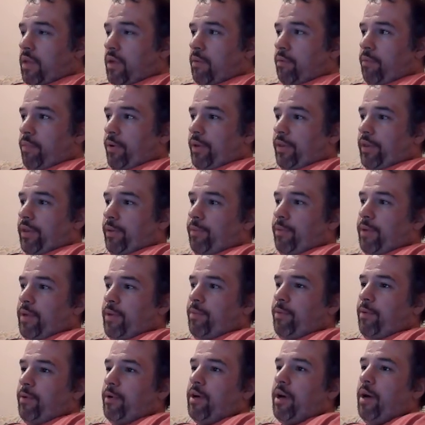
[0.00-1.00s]
but the
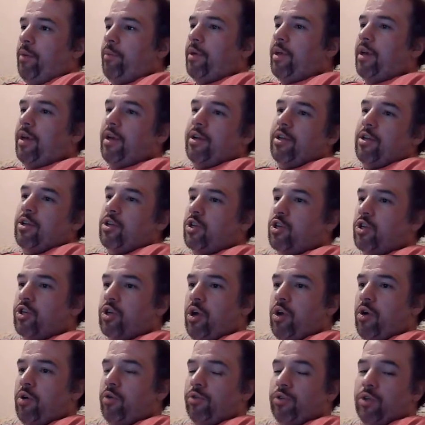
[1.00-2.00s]
people coming on his
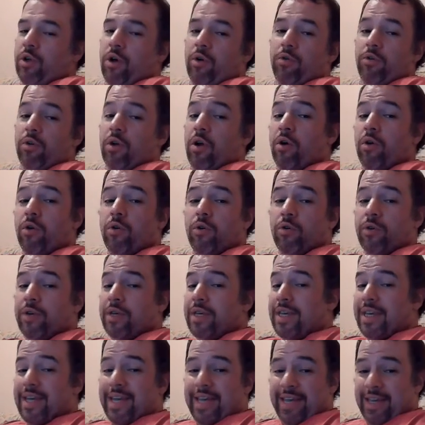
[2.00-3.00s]
show don't know who
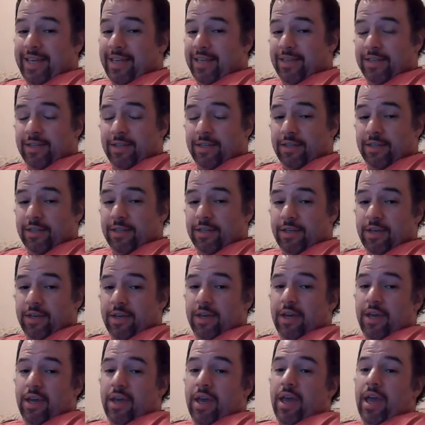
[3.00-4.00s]
he is
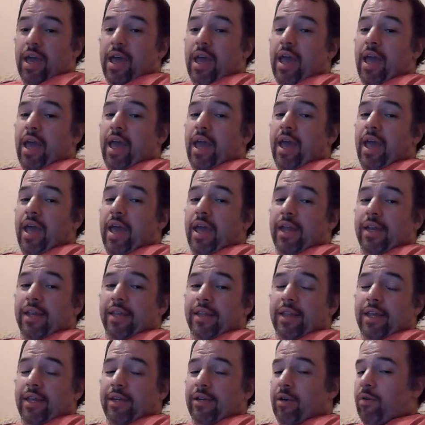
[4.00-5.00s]
and
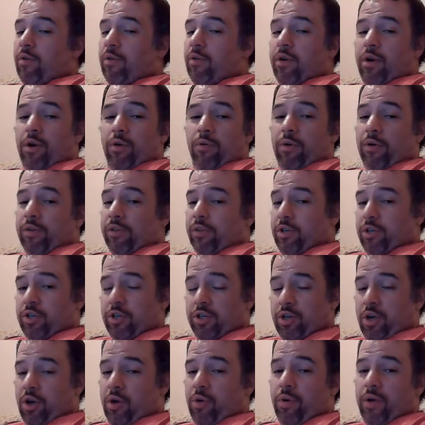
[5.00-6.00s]
they don't know what the
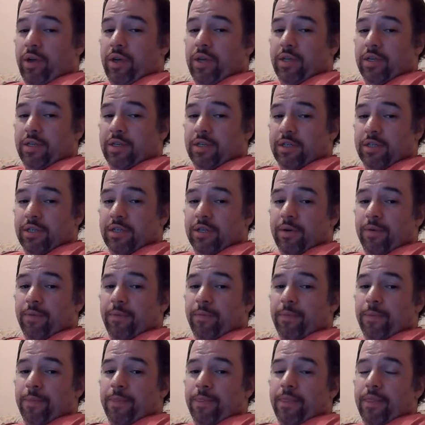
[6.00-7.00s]
show is.
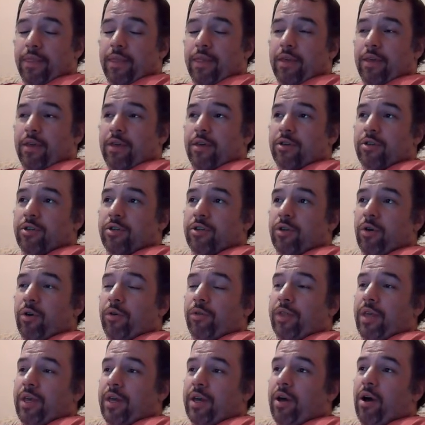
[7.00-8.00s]
So
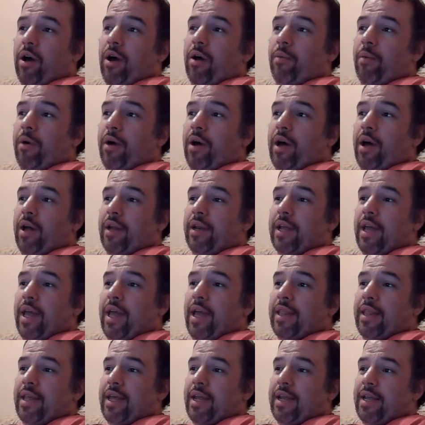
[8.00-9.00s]
they come on
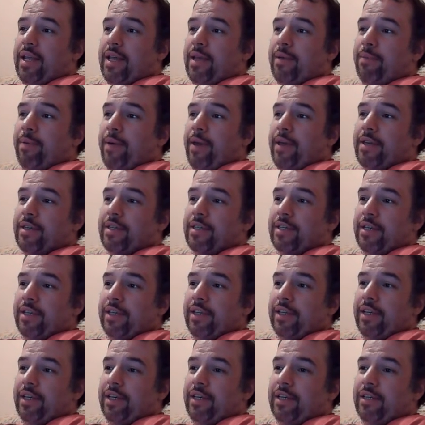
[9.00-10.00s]
and then he
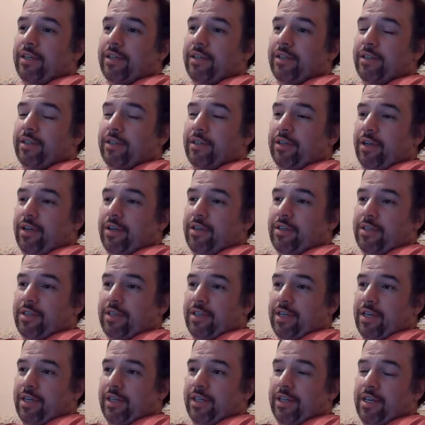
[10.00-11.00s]
basically does
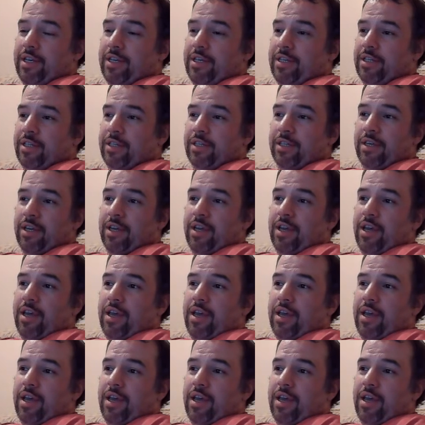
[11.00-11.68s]
like these